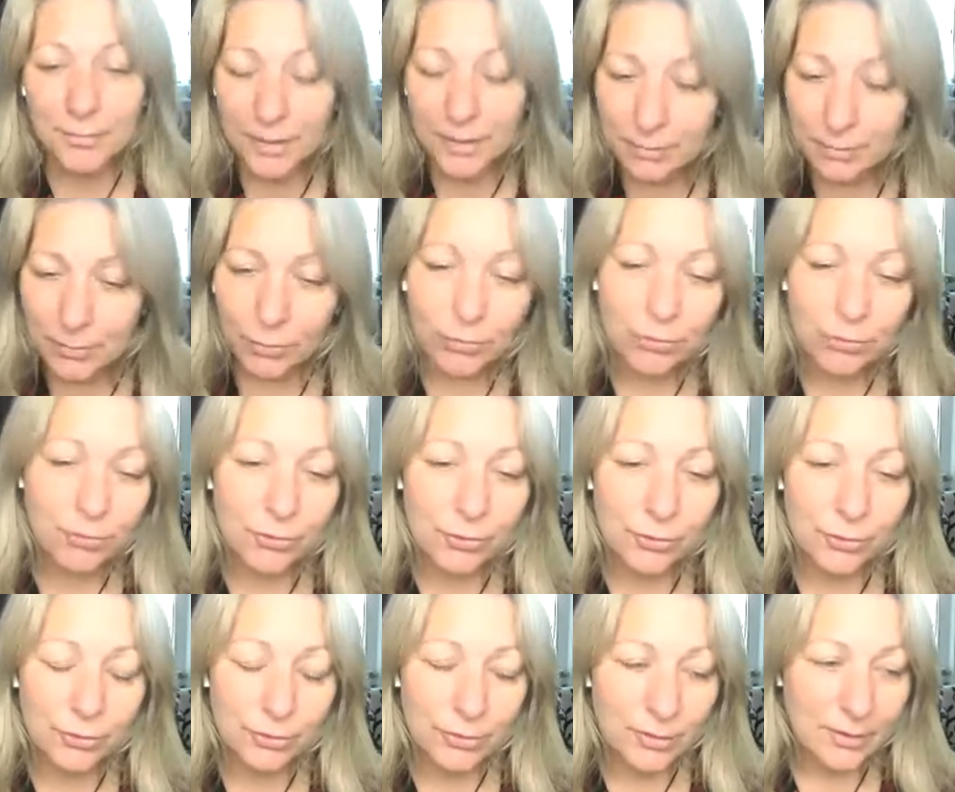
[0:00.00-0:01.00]

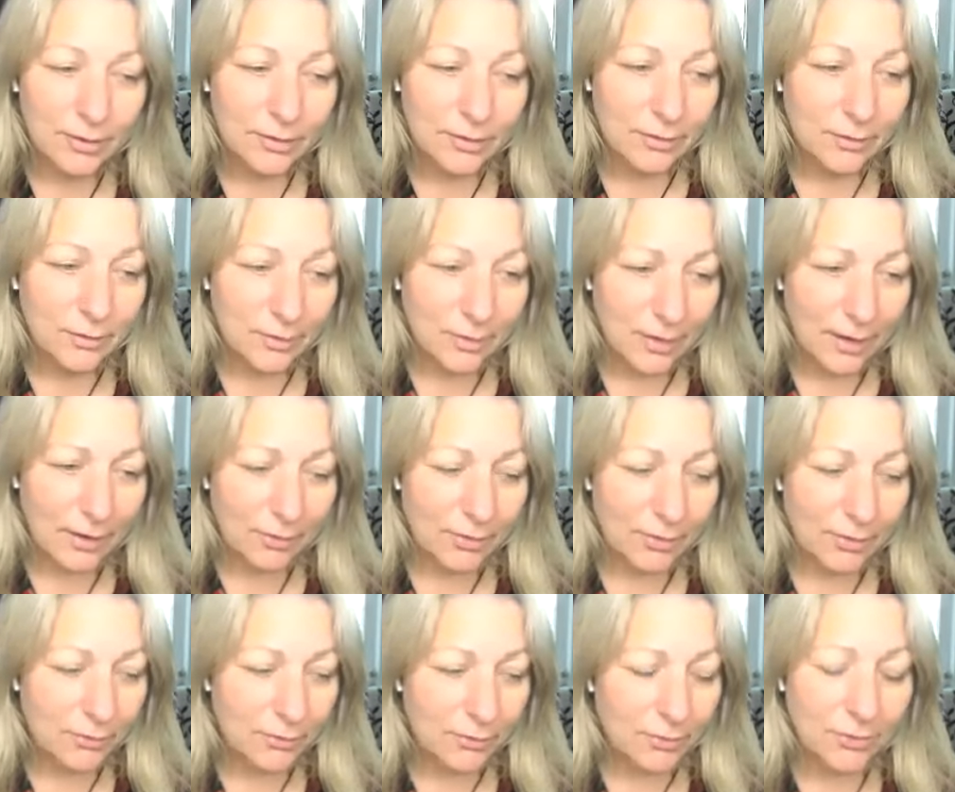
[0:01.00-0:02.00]
emotional
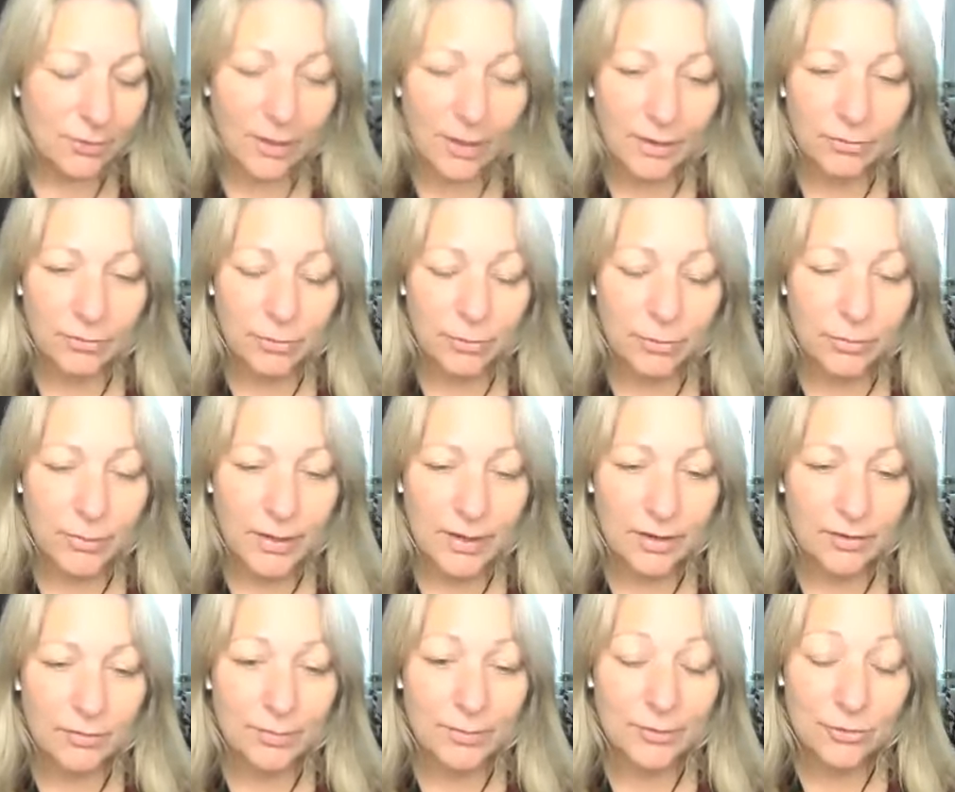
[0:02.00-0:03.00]
areas in our lives where we
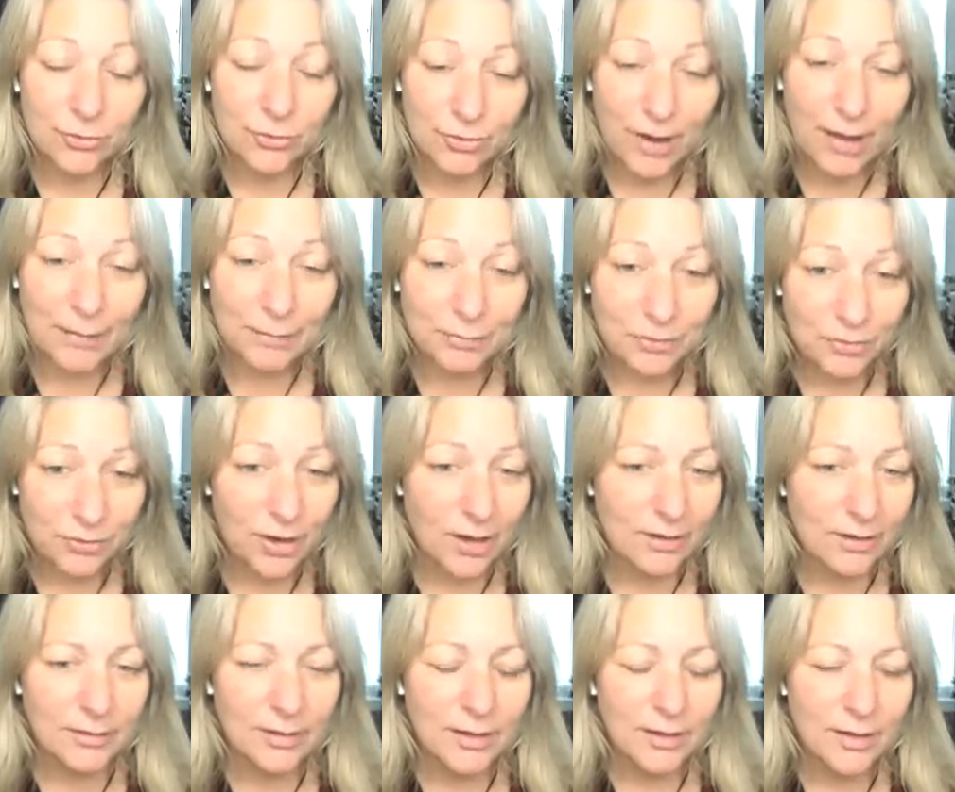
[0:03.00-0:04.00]
have been trapped,
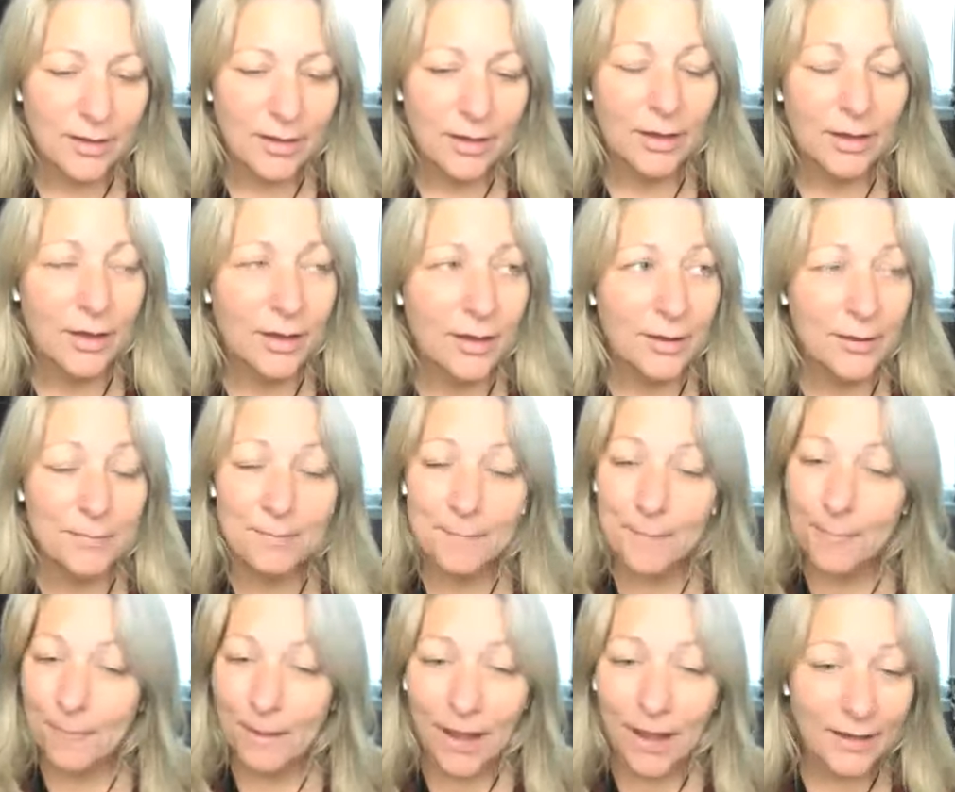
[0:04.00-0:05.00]
stuck,
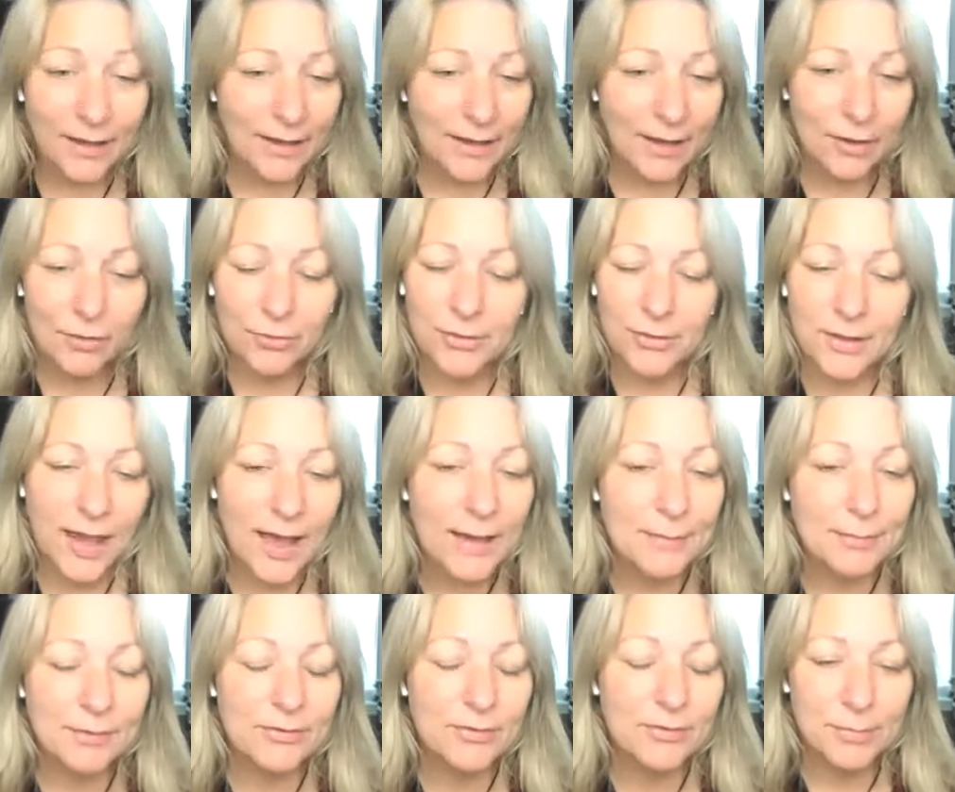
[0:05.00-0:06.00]
unhealthy
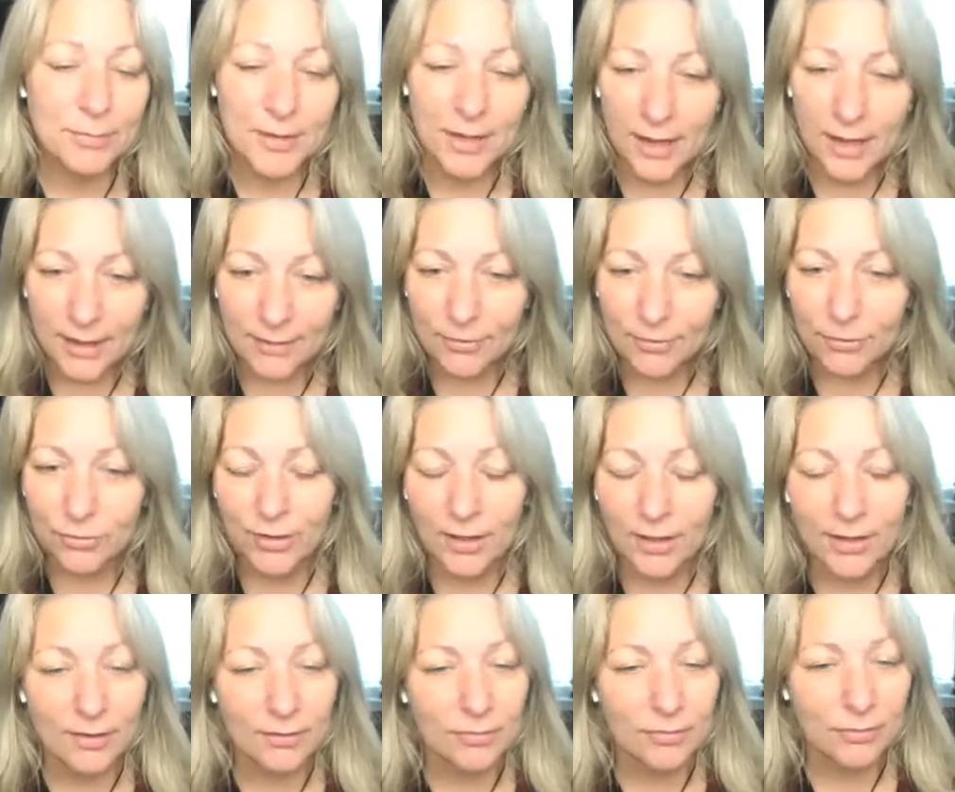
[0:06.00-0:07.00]
habits and behaviors
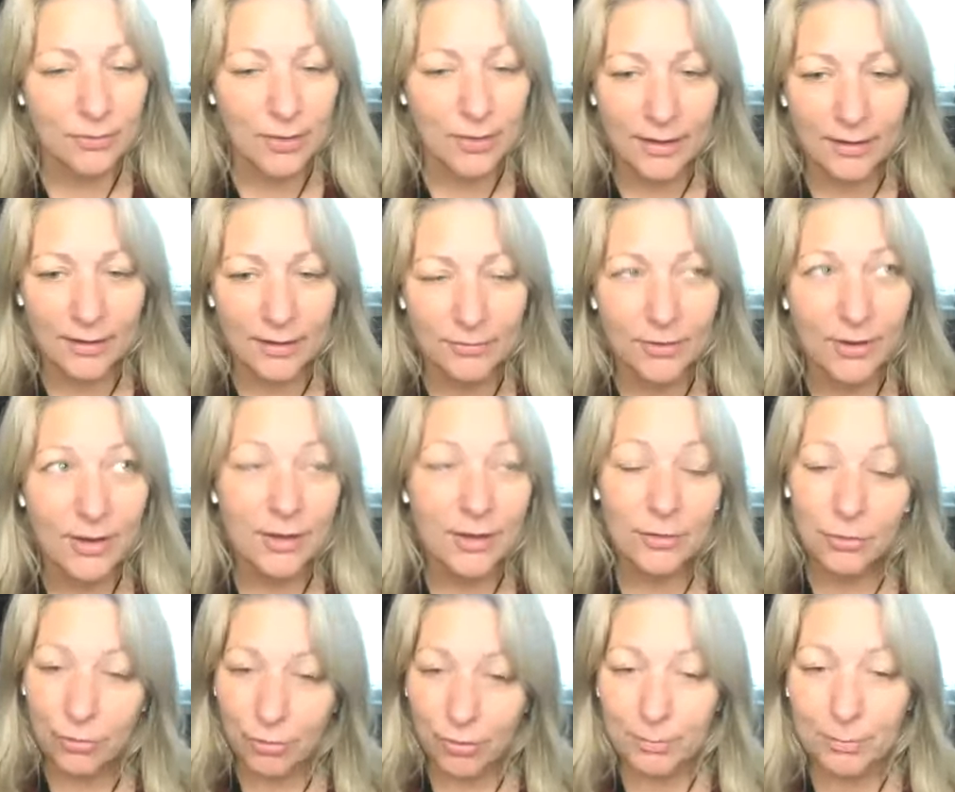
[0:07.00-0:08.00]
that have
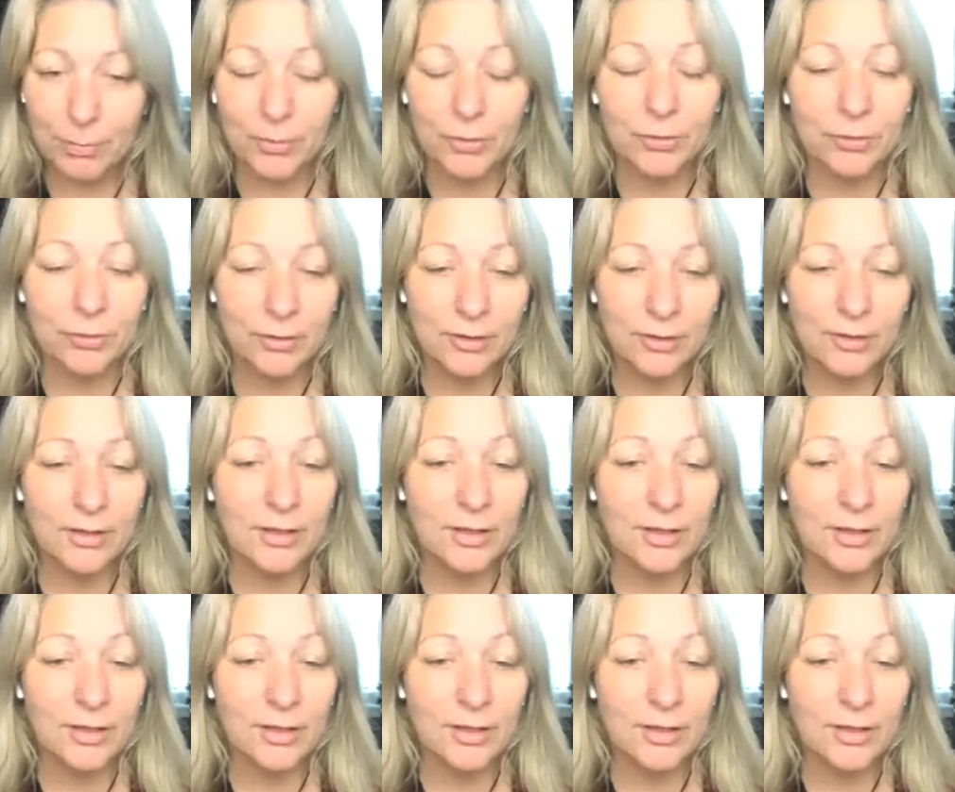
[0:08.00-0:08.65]
crippled,